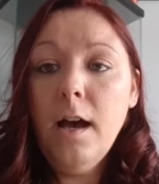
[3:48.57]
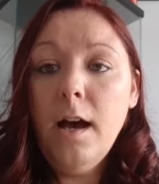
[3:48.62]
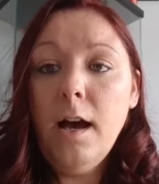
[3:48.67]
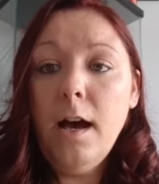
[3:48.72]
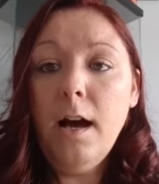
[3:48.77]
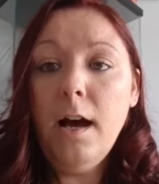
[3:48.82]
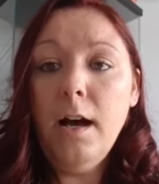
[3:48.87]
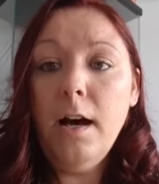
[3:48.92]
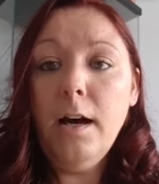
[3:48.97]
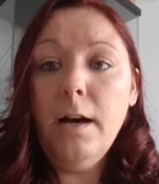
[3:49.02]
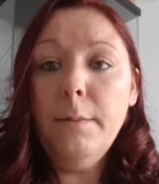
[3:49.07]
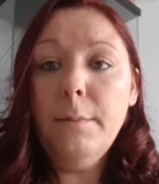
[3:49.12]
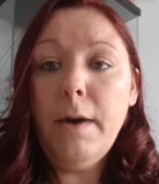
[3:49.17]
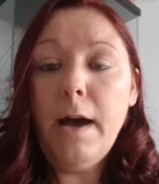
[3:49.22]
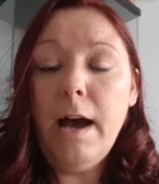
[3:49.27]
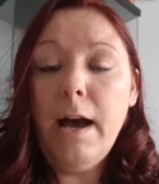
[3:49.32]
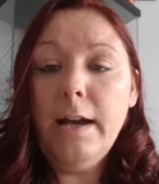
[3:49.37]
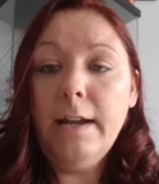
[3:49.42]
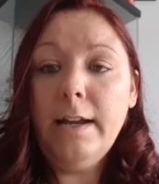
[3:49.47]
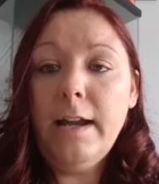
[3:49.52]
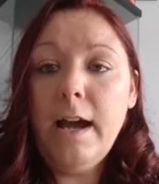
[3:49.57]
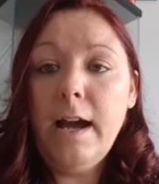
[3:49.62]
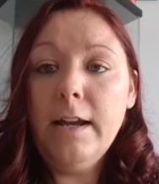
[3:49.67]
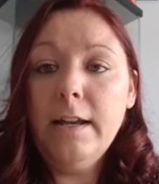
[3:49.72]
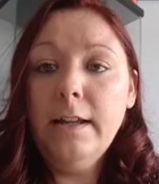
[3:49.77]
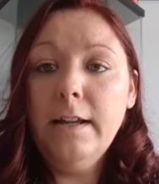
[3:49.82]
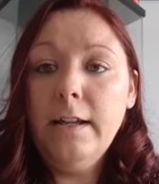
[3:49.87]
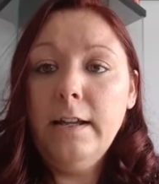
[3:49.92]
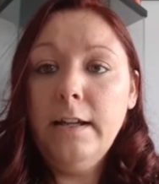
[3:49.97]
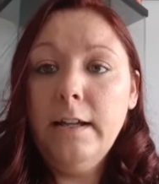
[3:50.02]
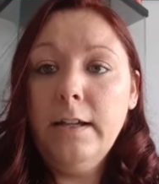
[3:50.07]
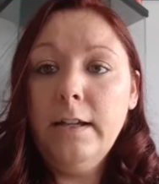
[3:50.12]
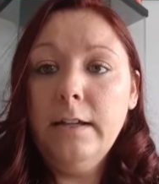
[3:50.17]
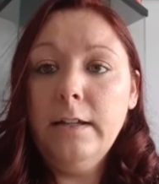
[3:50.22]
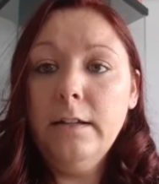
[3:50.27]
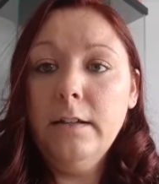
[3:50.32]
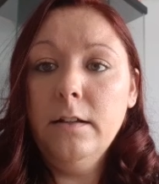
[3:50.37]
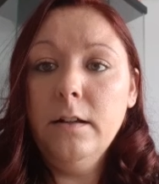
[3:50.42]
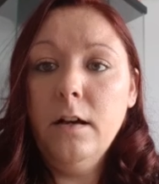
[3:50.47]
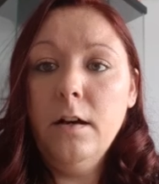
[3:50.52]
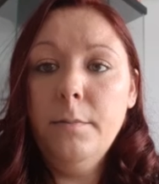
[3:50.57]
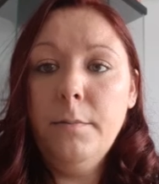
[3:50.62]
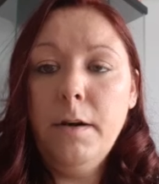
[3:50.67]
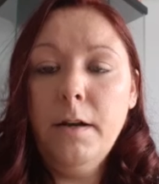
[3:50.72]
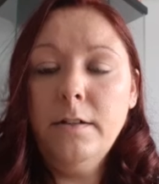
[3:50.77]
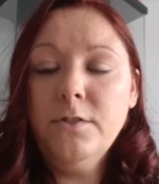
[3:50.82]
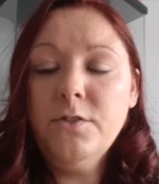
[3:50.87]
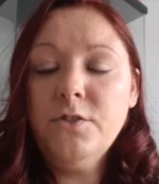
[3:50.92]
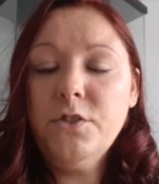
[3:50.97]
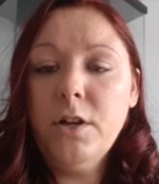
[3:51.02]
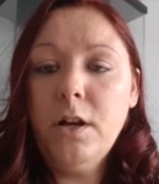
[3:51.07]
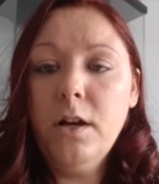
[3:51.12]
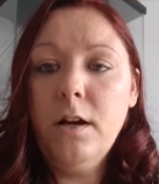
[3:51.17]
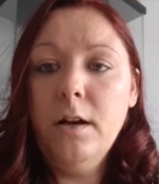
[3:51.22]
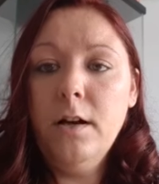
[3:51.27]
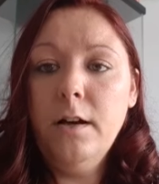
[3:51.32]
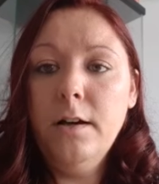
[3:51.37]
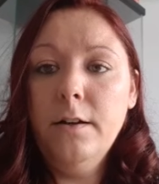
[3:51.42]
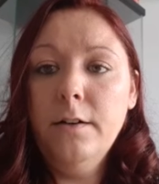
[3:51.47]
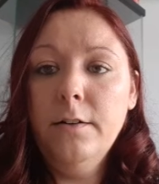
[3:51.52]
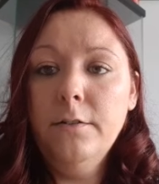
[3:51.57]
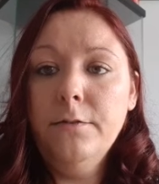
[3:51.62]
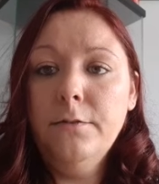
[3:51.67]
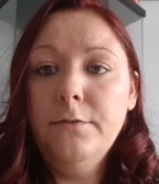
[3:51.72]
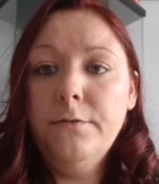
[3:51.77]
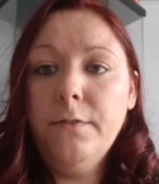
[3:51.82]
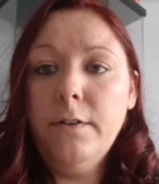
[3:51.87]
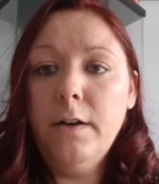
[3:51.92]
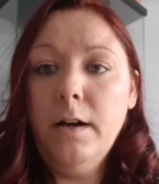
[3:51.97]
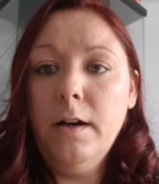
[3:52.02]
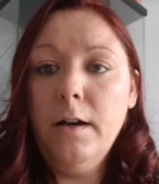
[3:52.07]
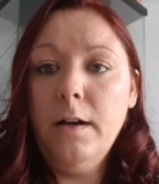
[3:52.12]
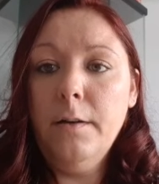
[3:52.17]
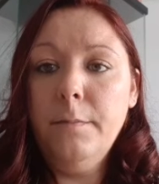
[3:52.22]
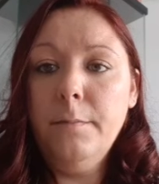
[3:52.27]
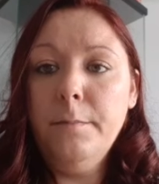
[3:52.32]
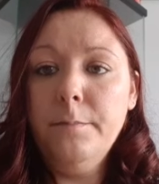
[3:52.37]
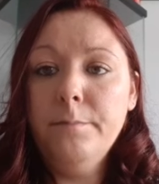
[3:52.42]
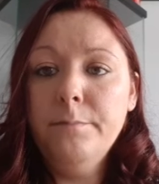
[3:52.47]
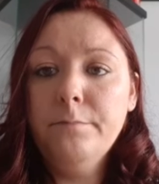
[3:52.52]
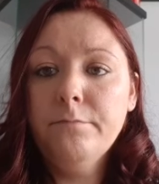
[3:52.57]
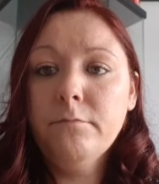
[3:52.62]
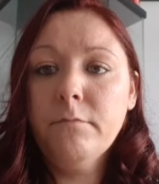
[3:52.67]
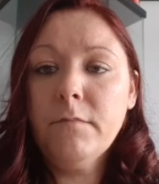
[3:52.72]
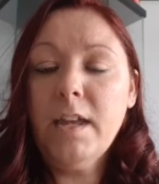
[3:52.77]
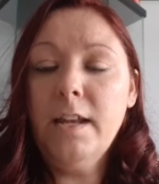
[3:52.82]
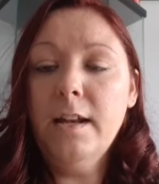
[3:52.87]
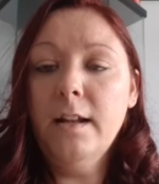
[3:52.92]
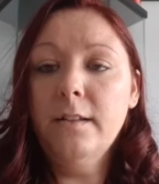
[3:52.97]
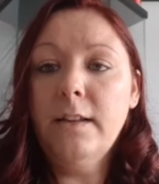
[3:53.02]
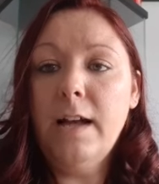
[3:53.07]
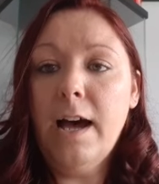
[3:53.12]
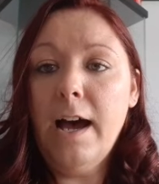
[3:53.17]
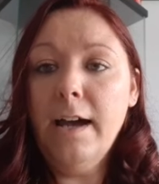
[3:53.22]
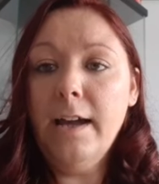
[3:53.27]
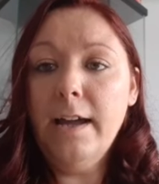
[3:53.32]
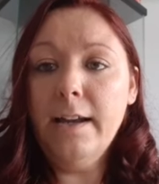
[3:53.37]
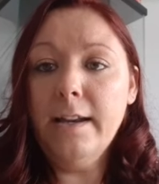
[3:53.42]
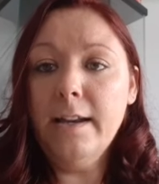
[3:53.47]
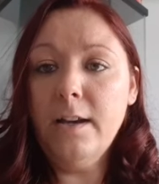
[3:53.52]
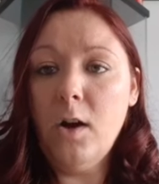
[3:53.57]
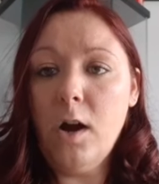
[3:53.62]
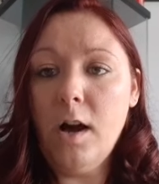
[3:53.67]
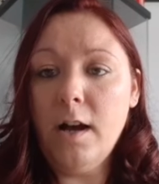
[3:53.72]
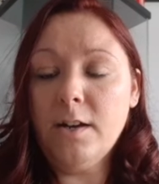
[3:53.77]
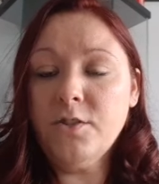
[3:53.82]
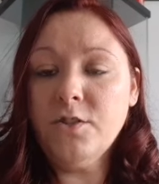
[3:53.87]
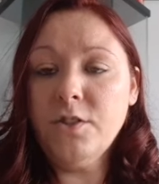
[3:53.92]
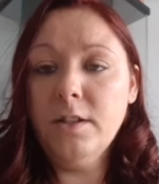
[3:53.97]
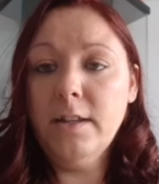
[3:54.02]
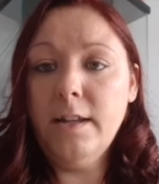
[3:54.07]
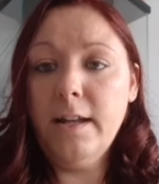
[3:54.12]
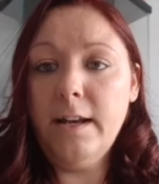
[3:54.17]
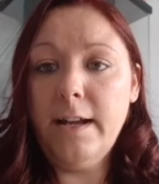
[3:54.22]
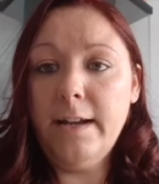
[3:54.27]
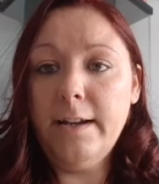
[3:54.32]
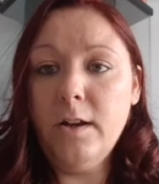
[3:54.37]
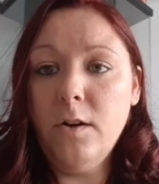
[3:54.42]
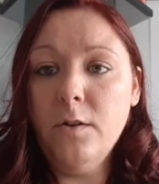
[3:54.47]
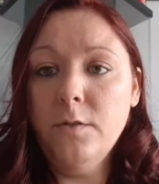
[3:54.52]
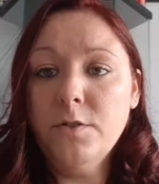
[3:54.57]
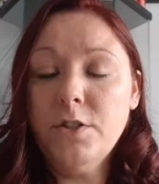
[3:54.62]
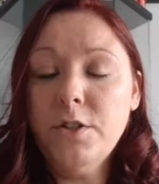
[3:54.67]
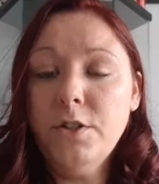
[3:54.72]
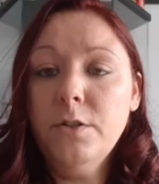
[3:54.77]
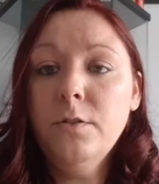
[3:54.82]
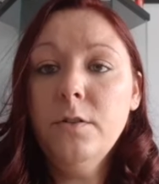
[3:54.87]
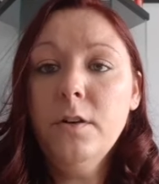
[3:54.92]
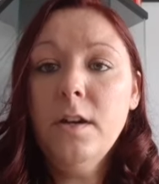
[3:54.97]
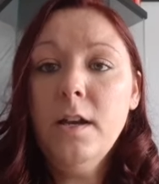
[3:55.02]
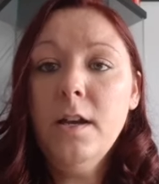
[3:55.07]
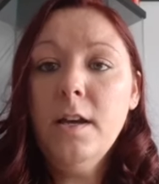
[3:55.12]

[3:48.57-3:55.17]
I got it in a bunch of, in a lot at an auction that I go to.